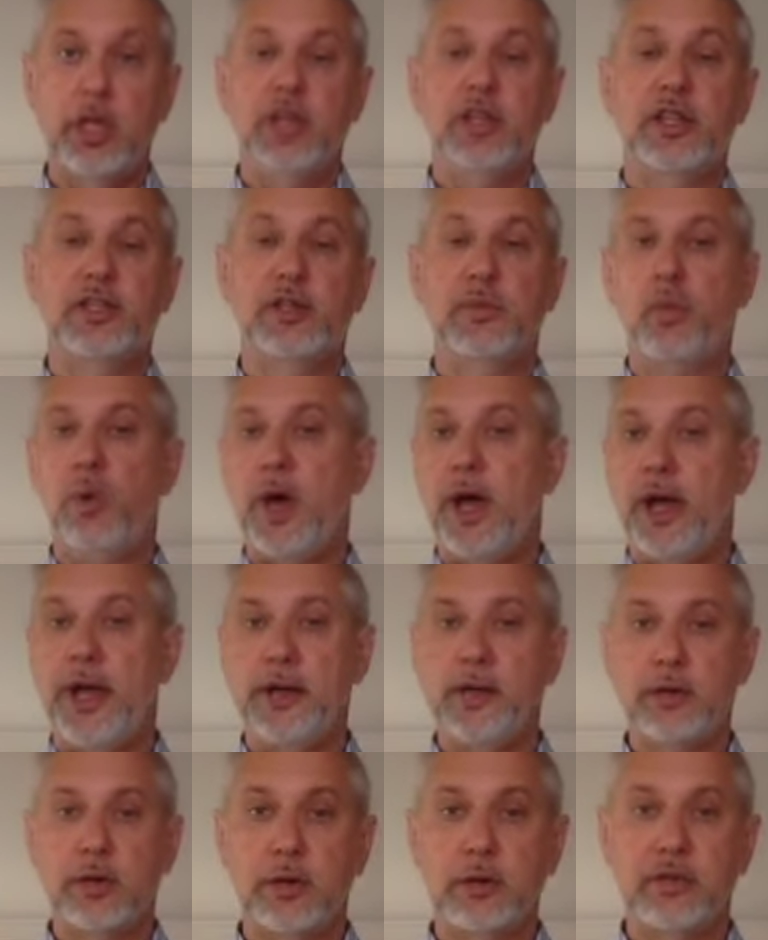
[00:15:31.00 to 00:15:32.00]
This is why,
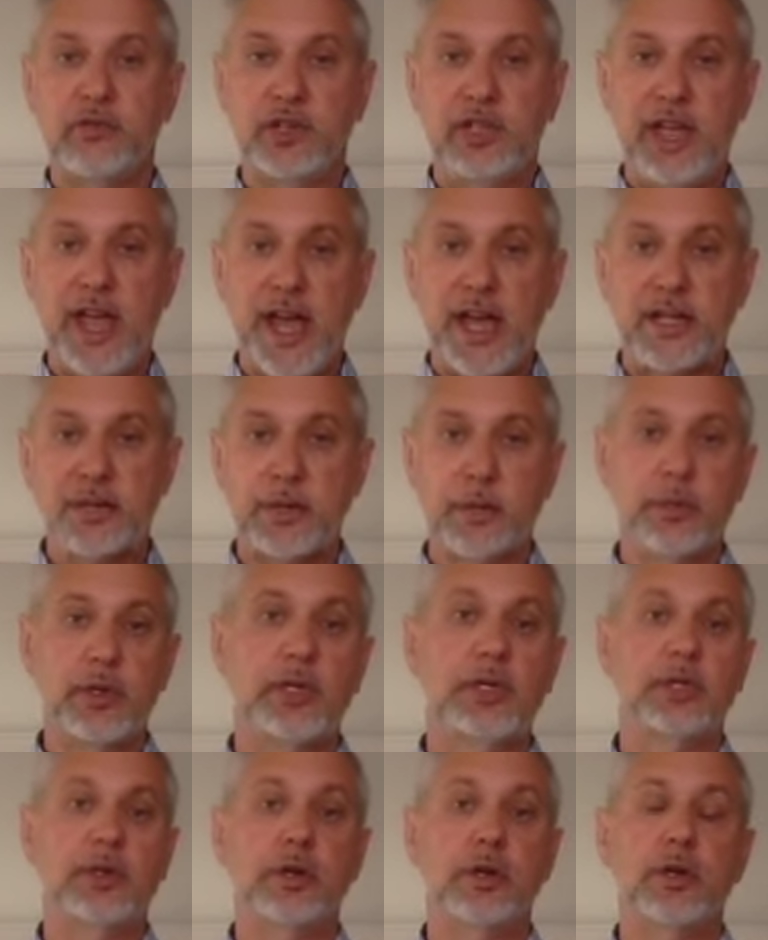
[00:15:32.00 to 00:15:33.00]
in terms of attachment
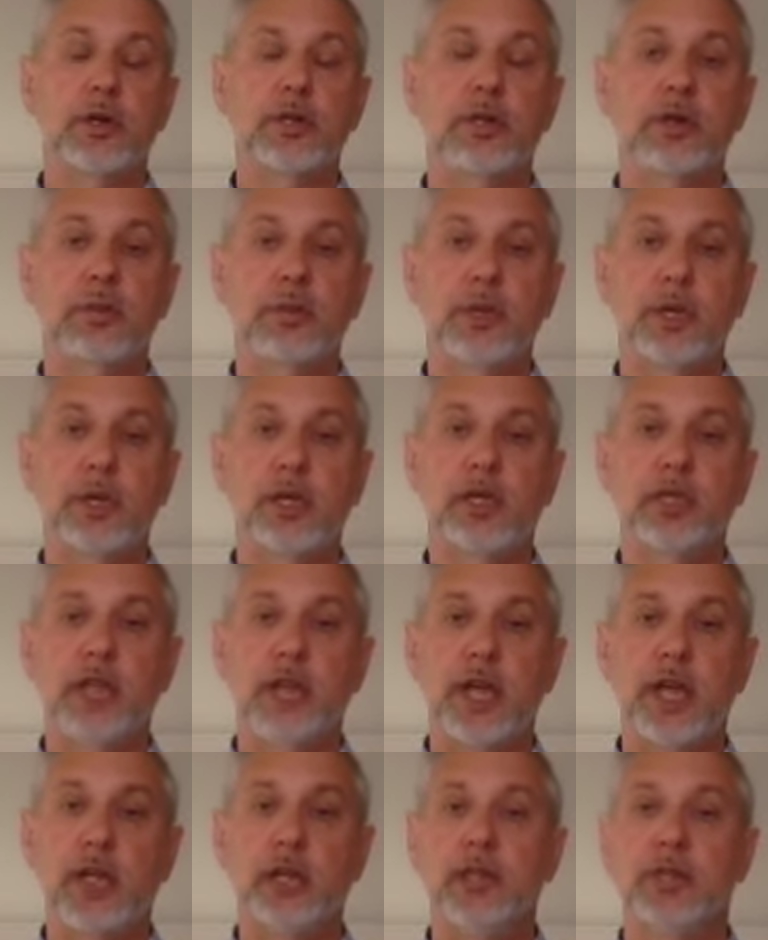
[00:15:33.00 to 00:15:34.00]
research, so many
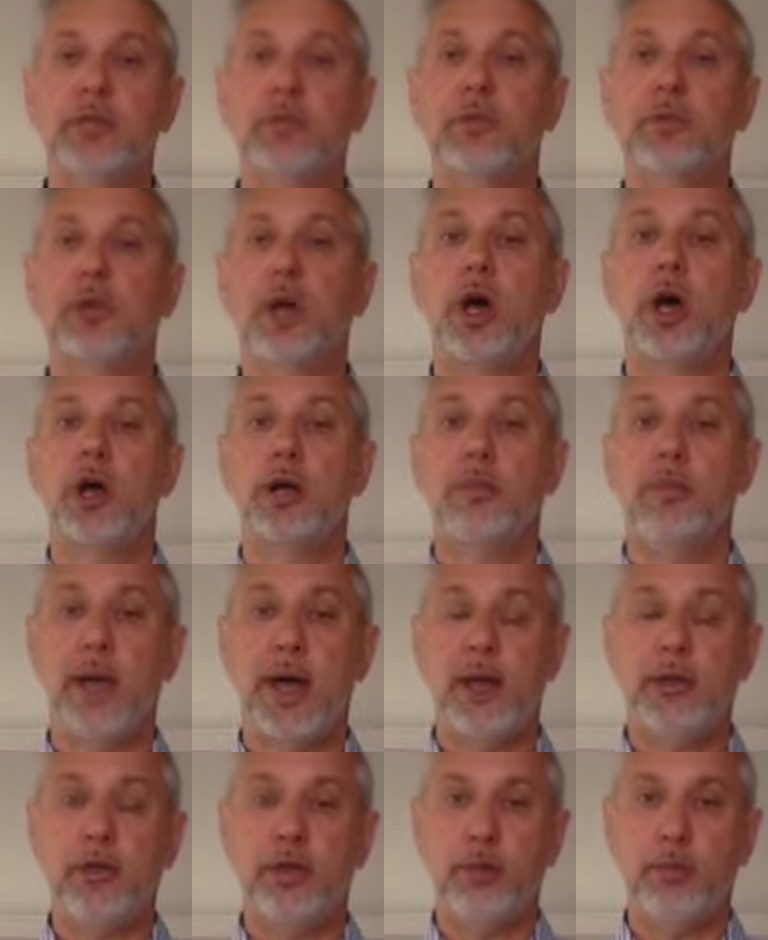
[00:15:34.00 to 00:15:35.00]
scientists will talk
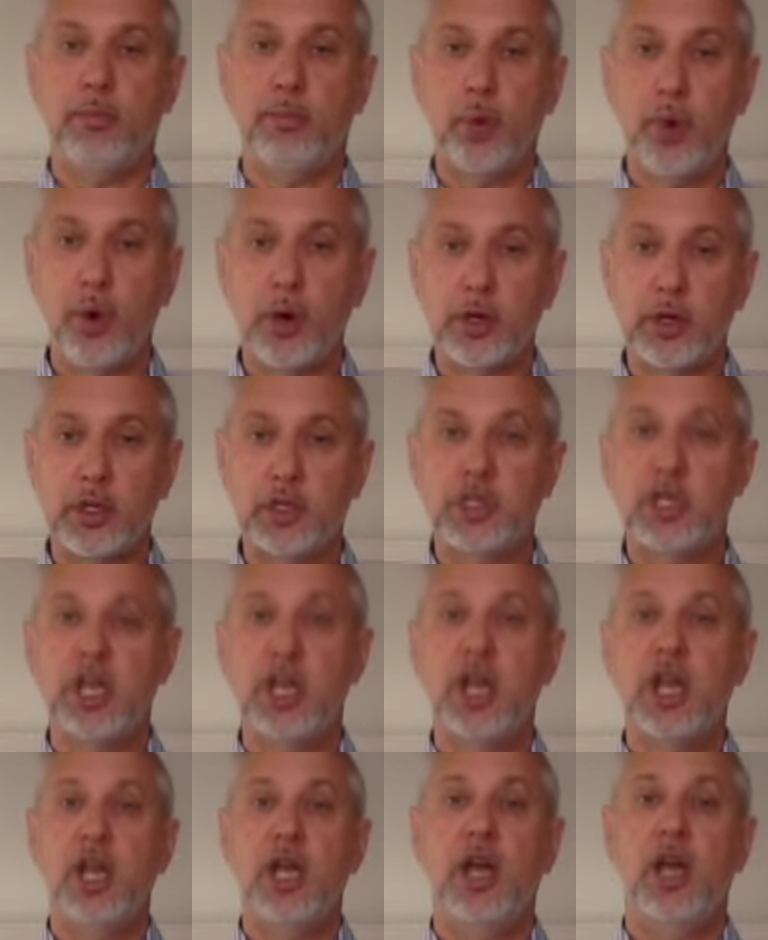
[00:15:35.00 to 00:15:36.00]
about the importance
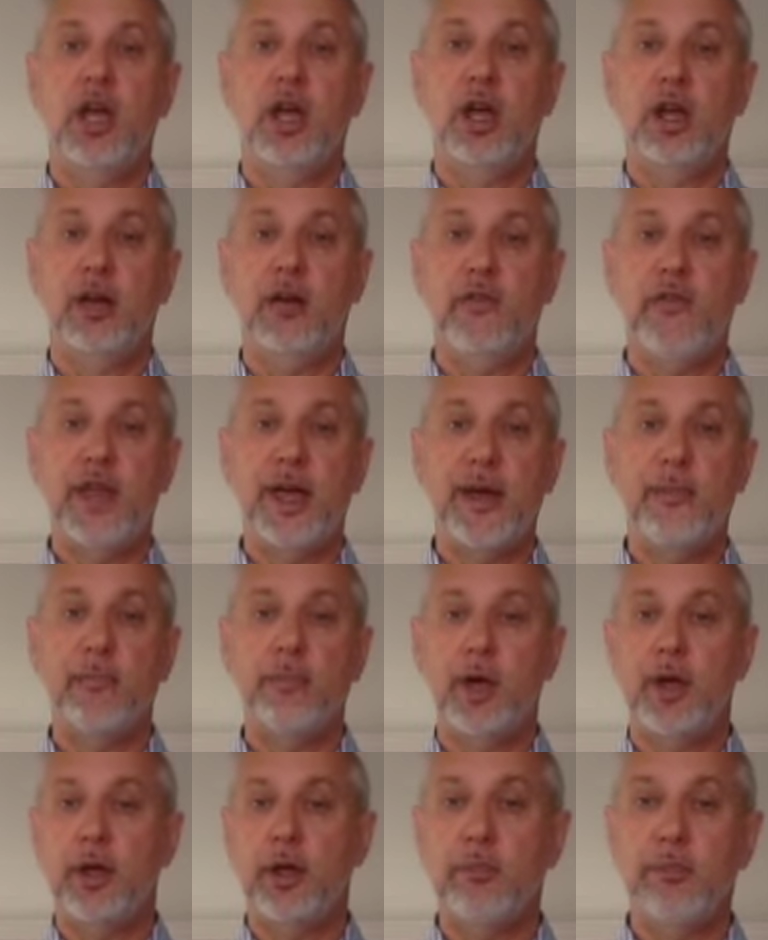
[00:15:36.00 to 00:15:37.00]
of that
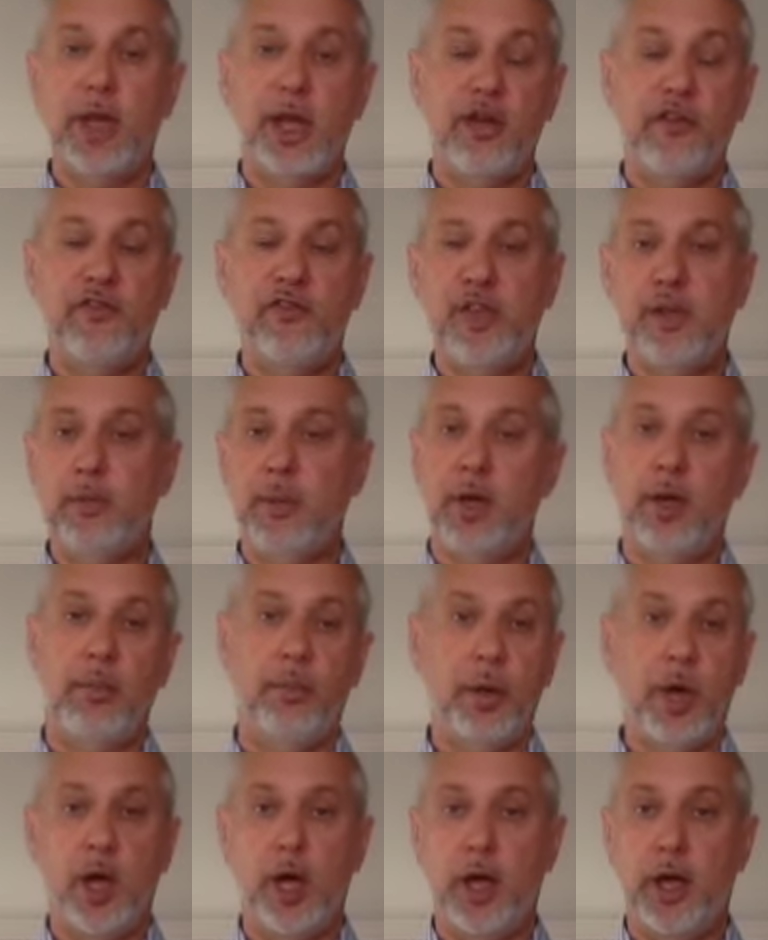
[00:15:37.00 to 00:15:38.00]
male-female
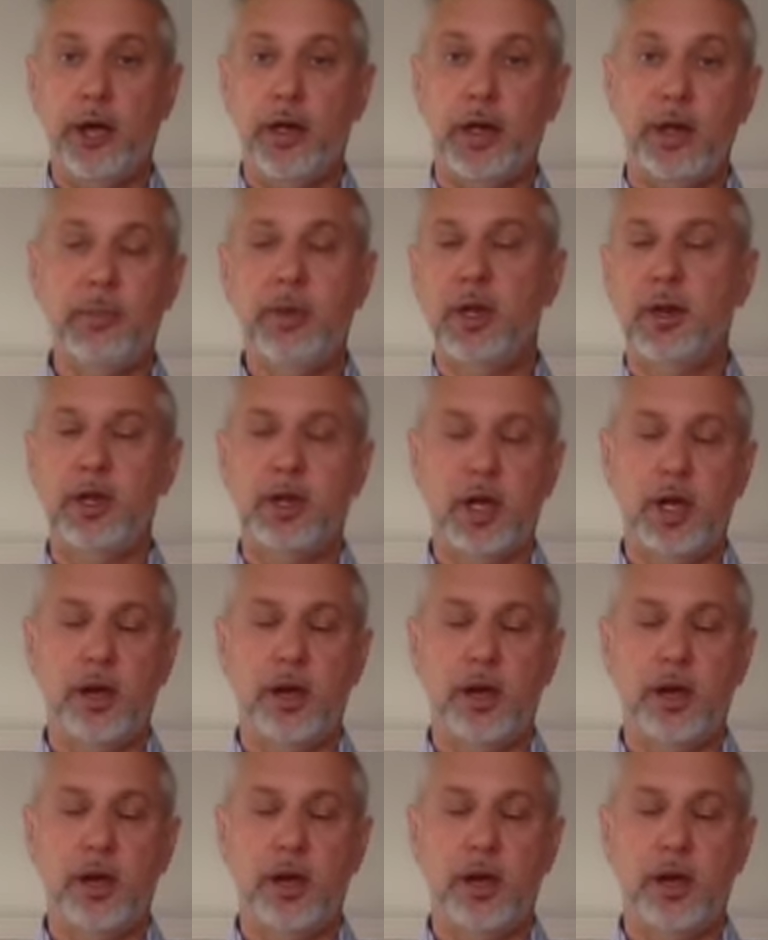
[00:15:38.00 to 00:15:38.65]
bond. I mean,